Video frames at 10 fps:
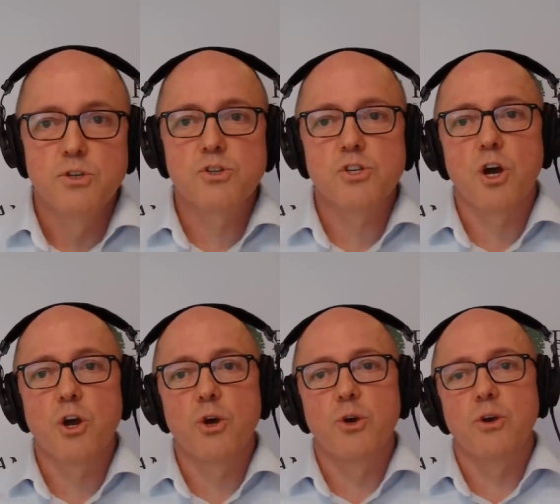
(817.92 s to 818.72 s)

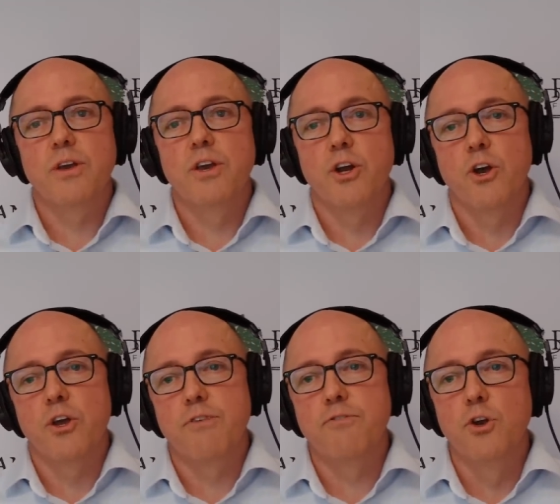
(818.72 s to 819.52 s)
So, you know,
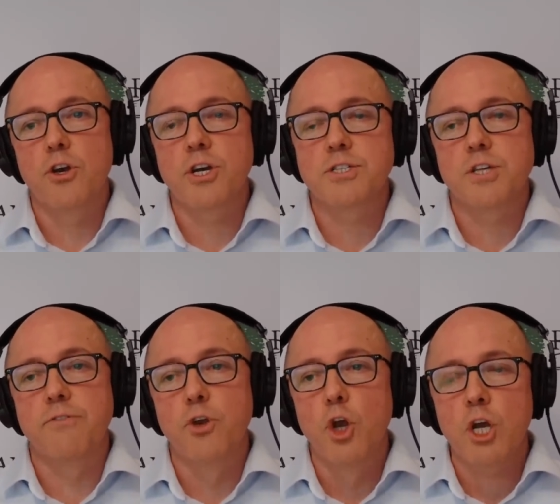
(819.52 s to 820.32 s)
if you look at
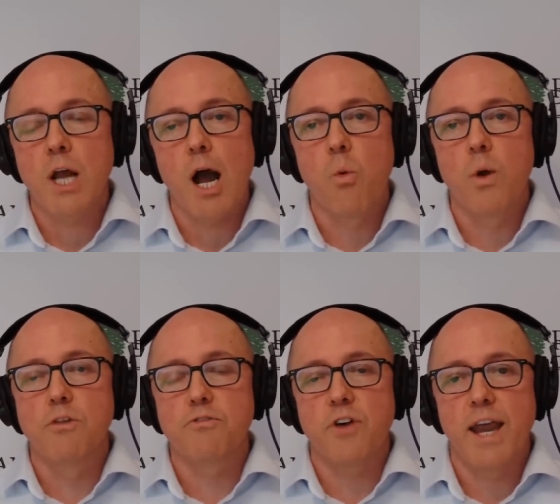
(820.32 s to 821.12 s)
if you look at how
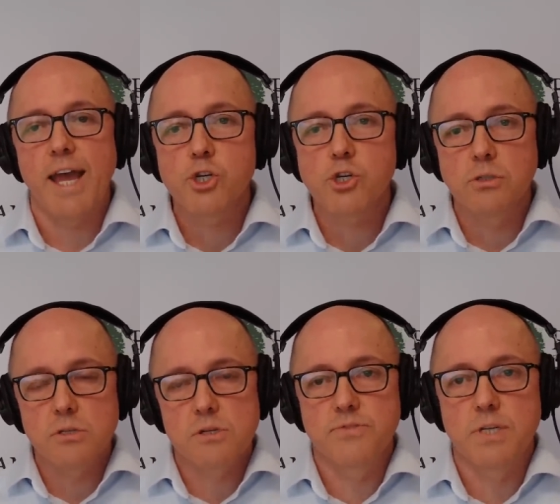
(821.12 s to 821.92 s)
well
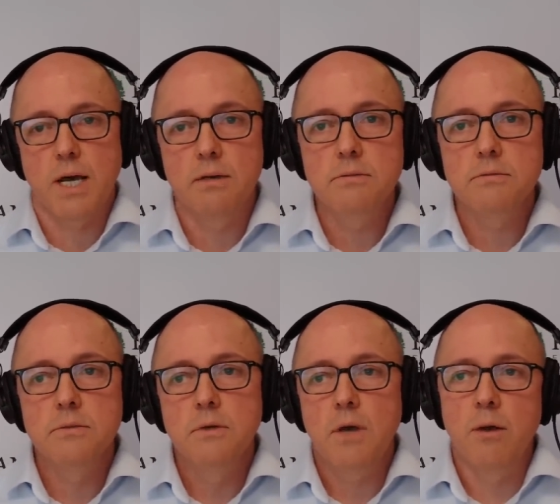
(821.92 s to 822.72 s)
financials have done
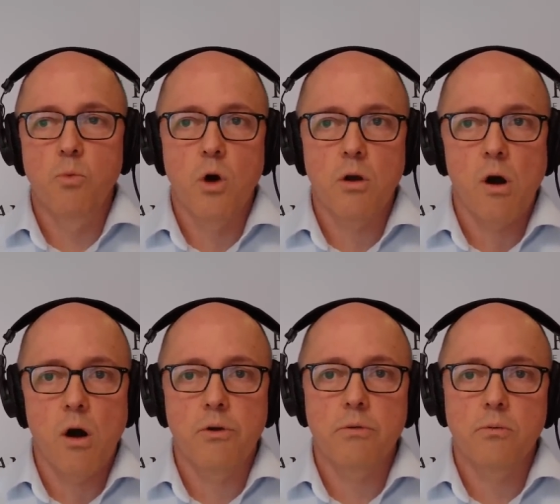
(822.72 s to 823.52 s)
and what
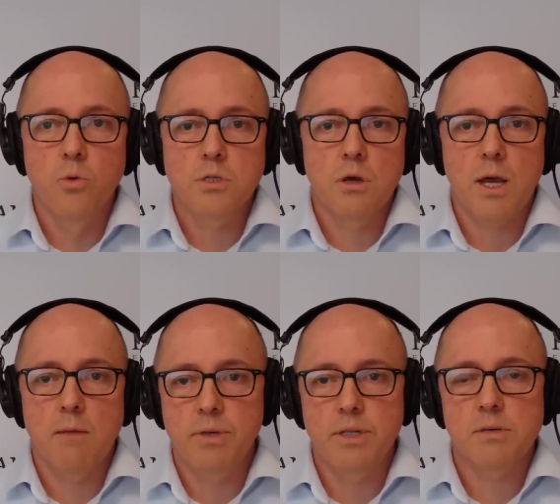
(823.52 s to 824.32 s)
are auto
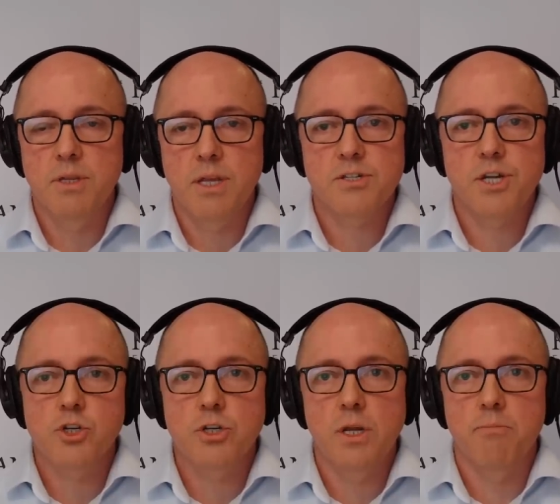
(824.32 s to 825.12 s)
companies, I mean, they're
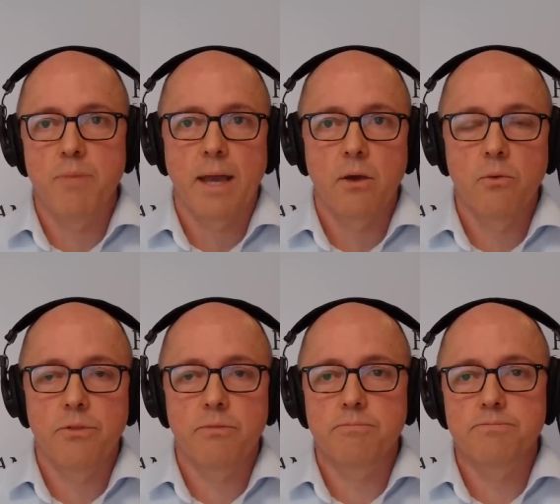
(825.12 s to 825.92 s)
essentially a bank
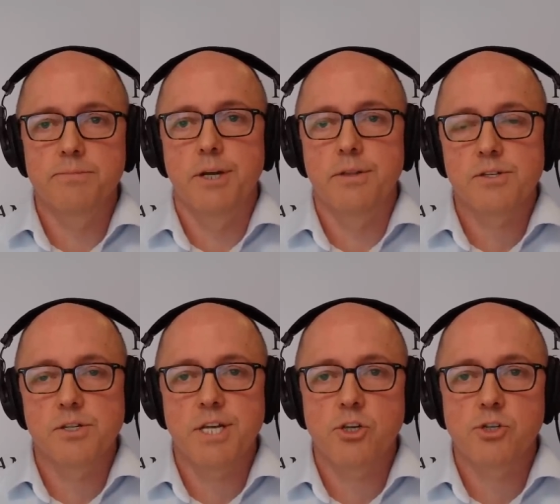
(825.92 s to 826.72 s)
with, you know, that's
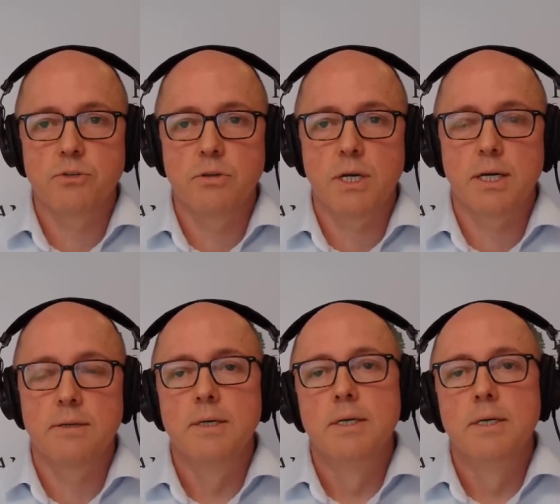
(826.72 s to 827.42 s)
attached to a